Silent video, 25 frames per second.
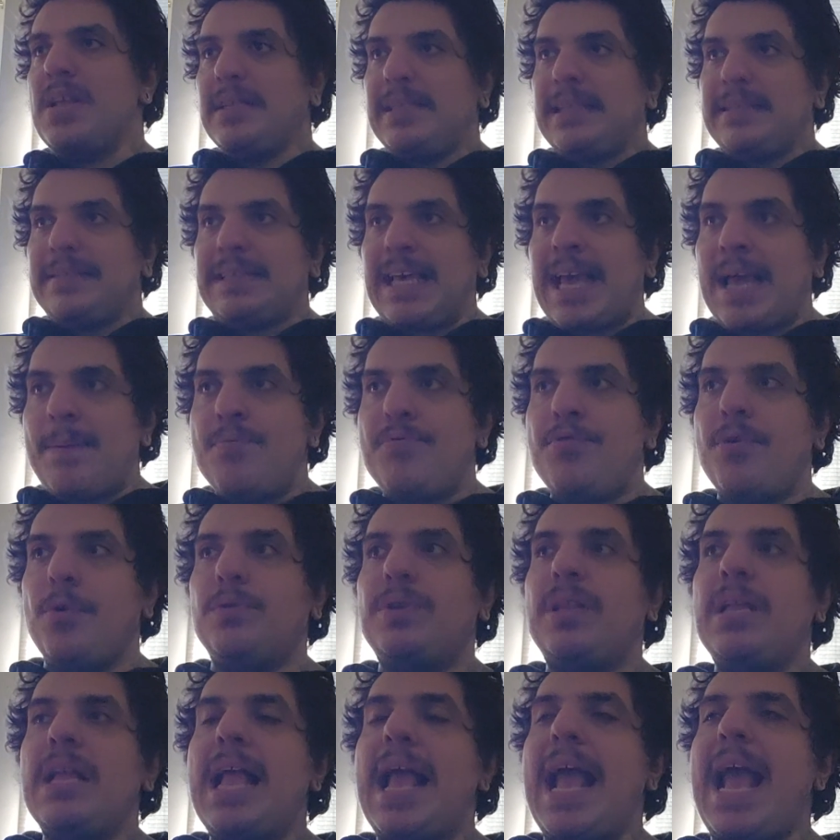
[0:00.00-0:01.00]
This
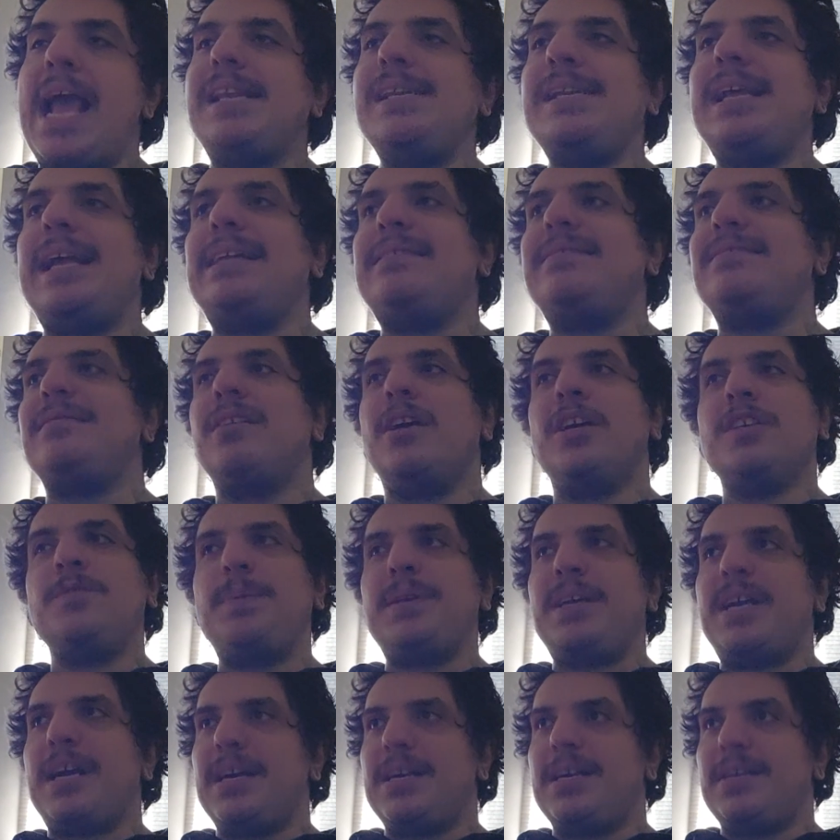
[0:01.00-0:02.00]
episode, and it sucks
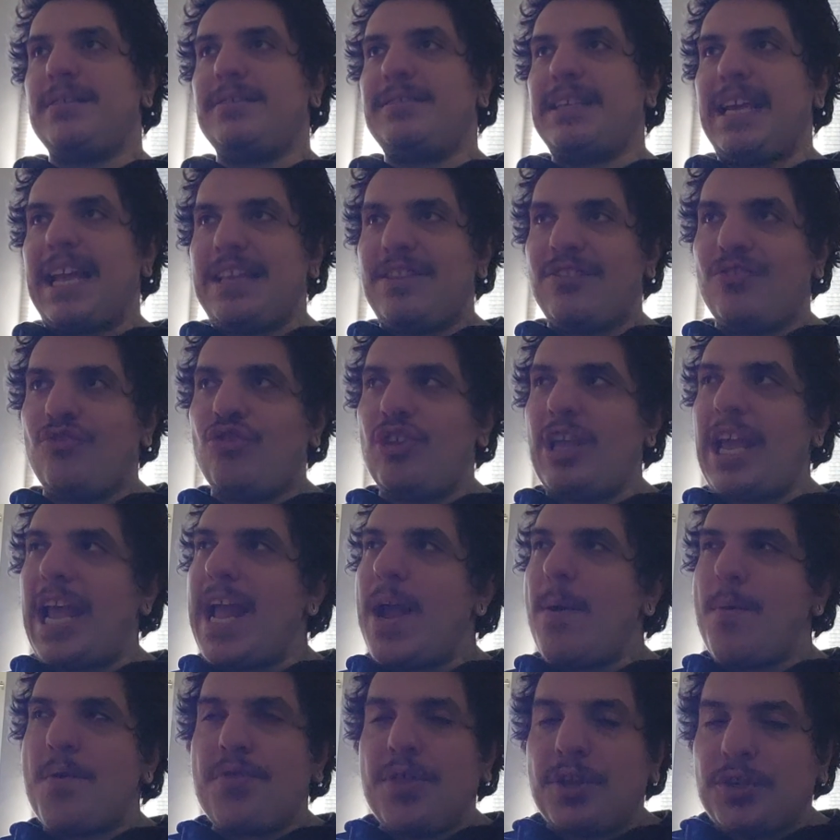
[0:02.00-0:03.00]
because
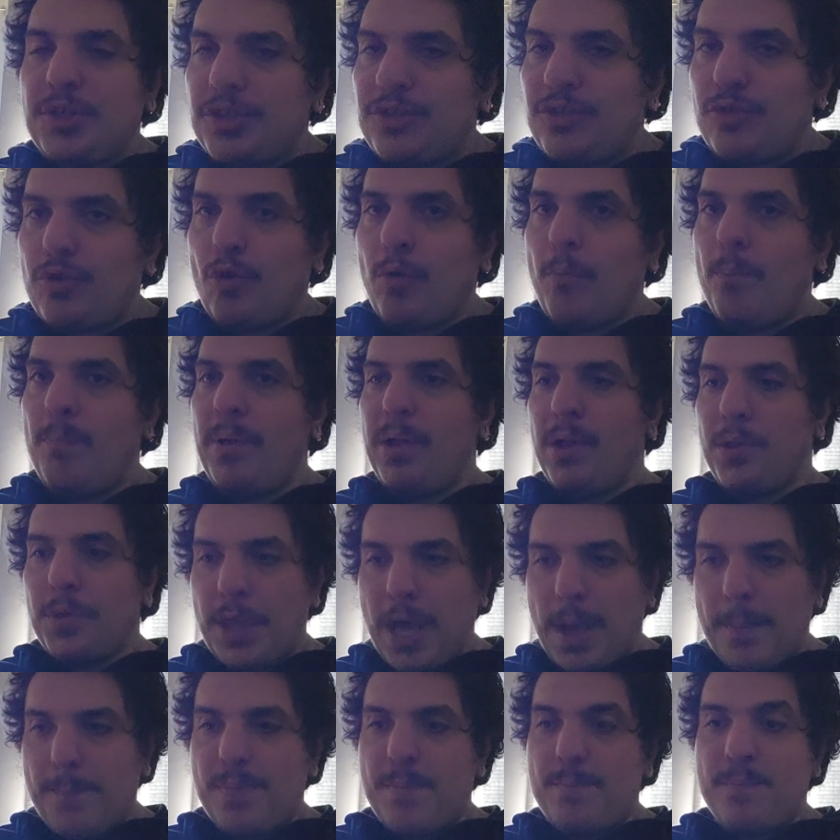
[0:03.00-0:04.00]
it was such a slow build
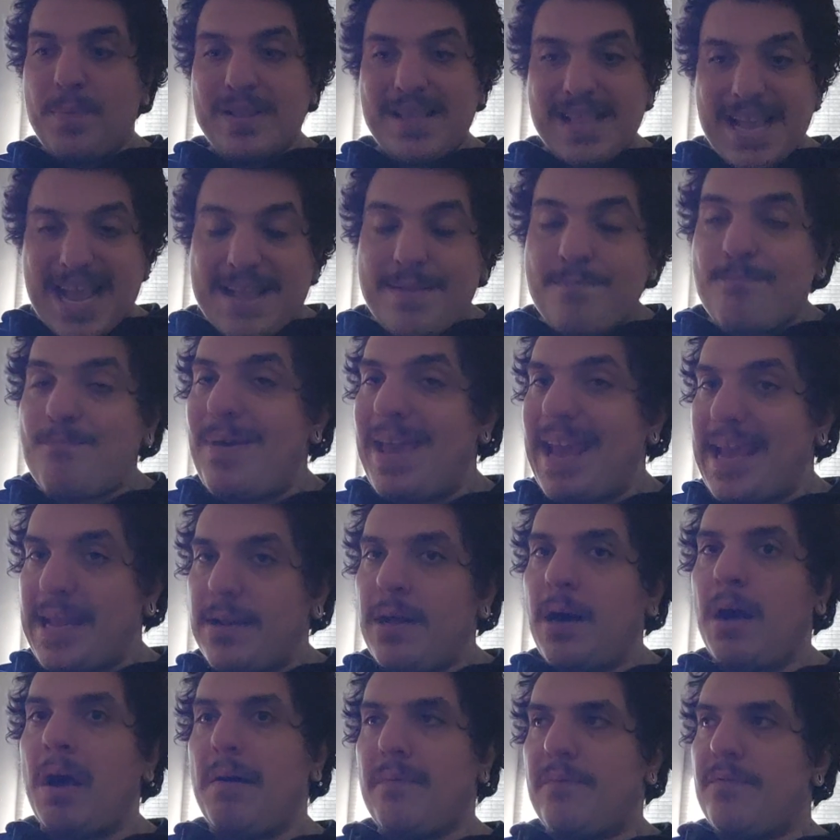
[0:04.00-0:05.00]
up, but it
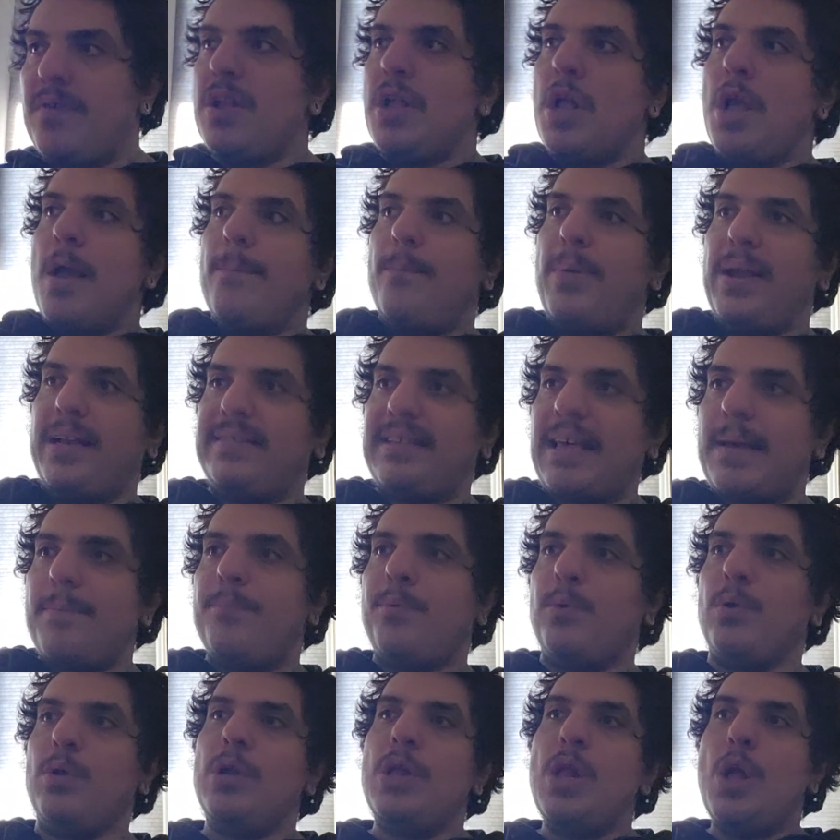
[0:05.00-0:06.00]
paid off. For
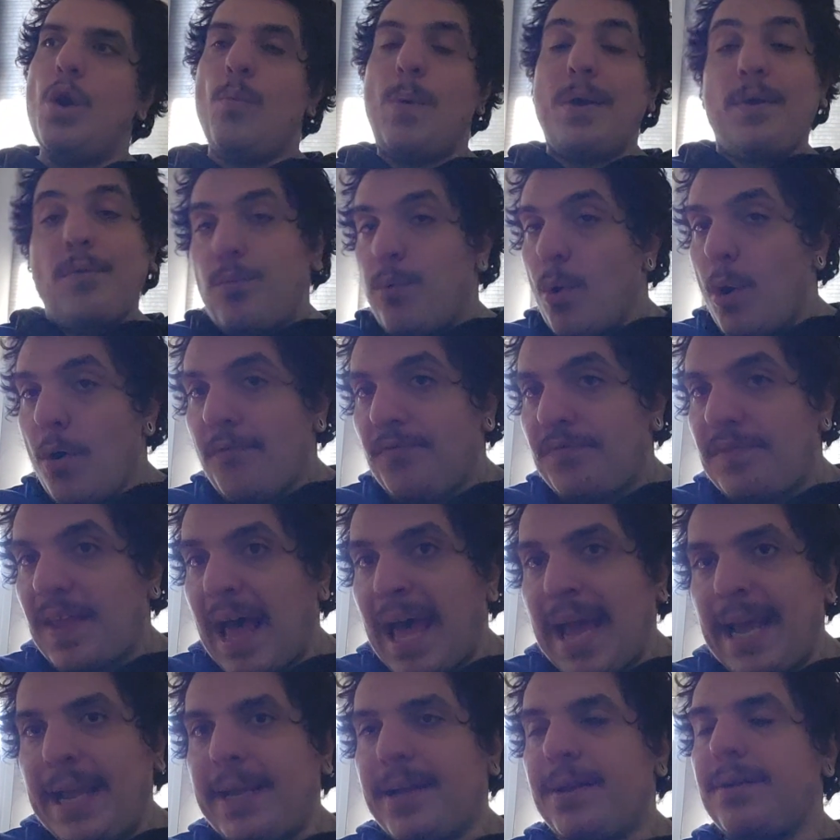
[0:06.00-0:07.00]
example, when Wolf
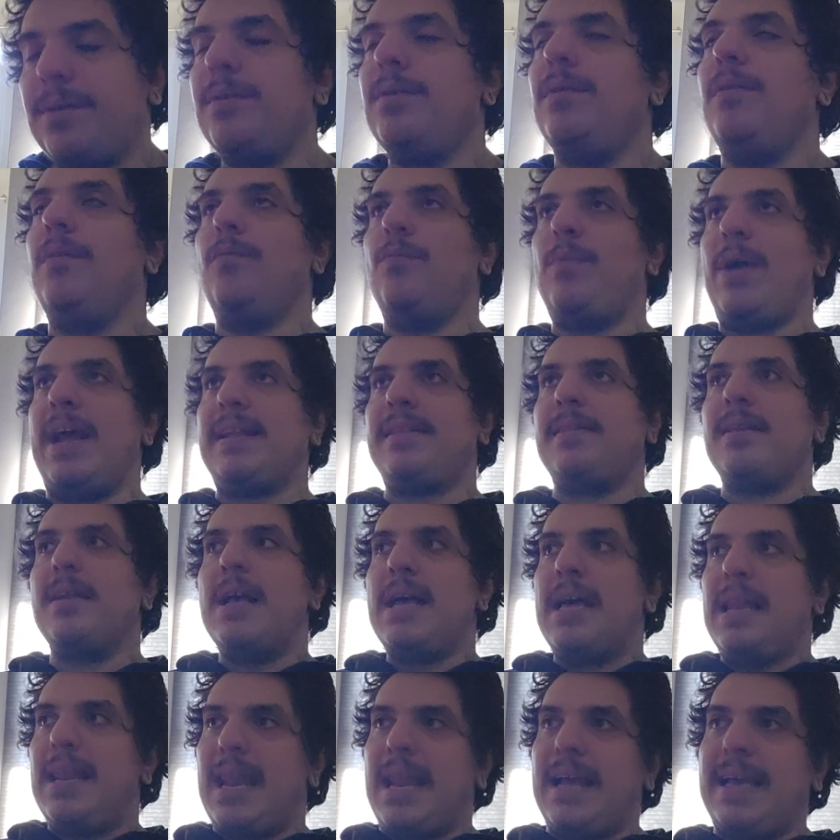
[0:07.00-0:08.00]
died, right?
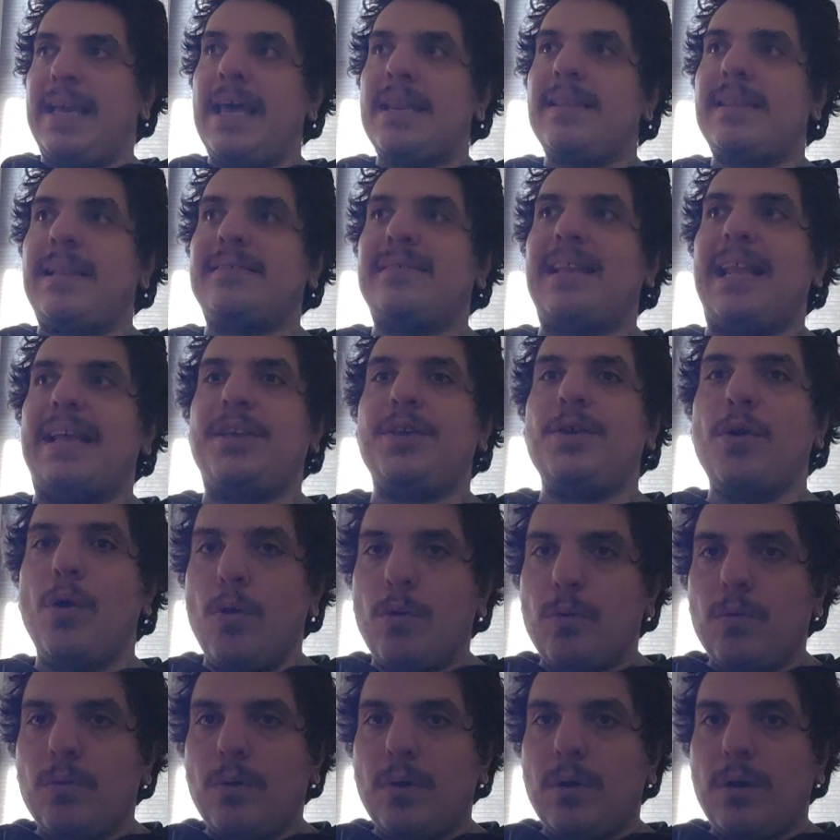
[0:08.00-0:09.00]
Lagerta's like,
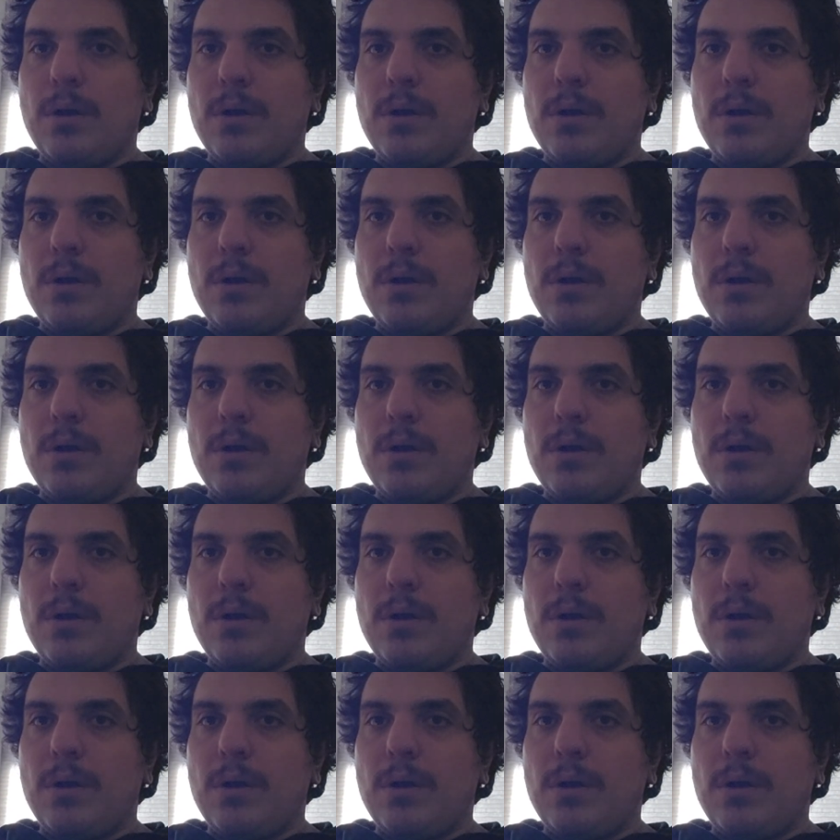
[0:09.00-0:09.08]
yo,